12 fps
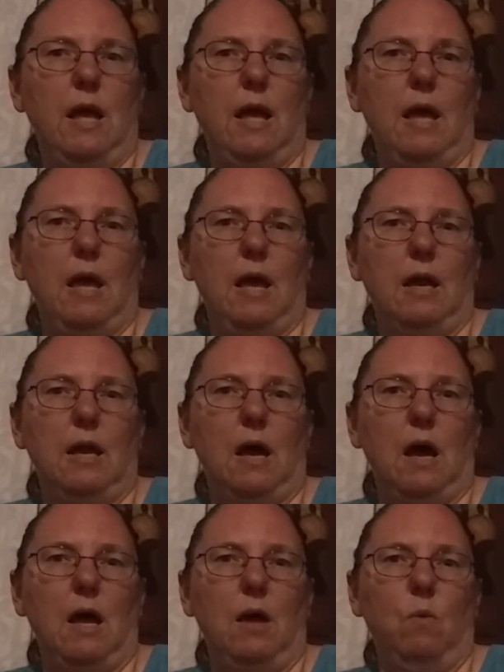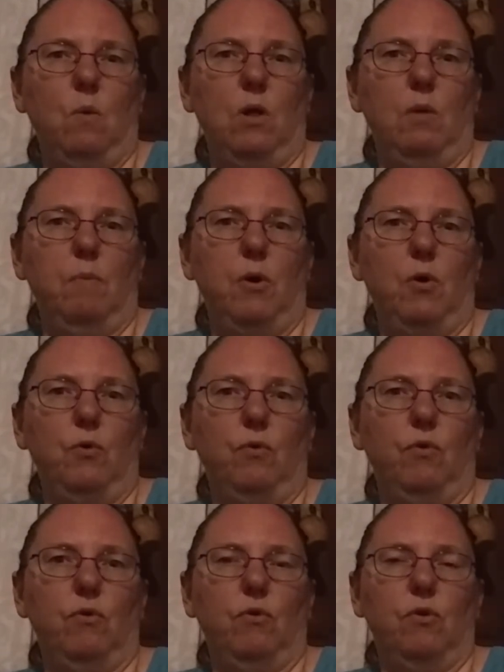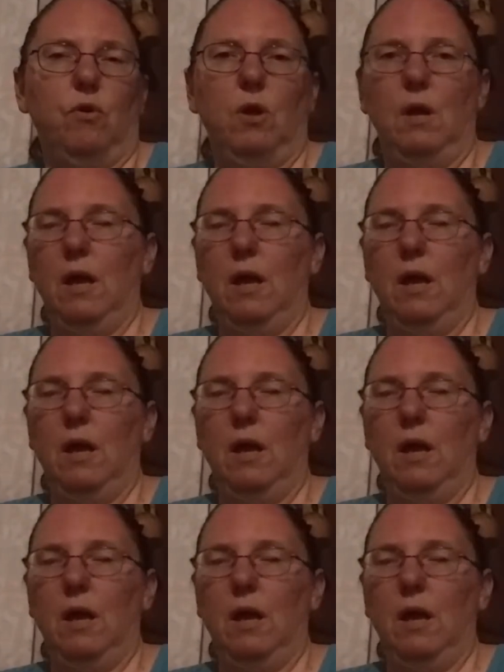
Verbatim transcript: and I will post